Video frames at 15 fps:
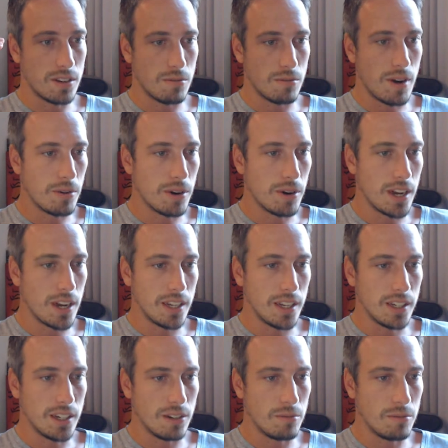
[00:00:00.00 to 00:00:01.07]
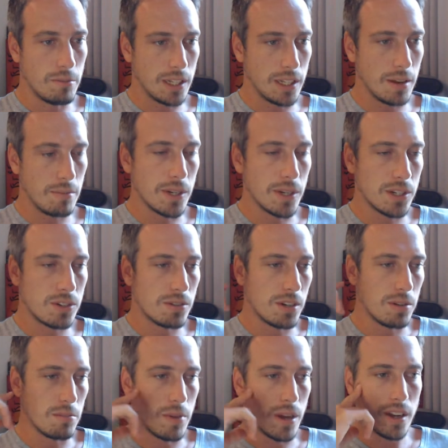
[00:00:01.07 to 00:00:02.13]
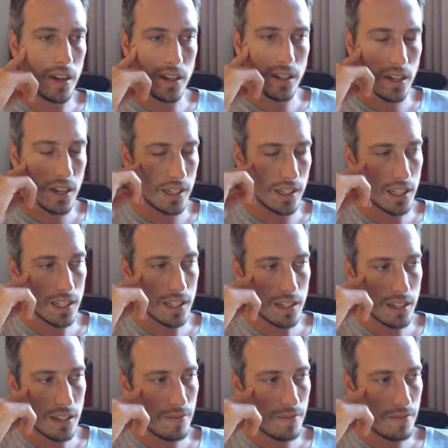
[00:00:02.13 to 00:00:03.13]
So why would I, you know, make that my stream content?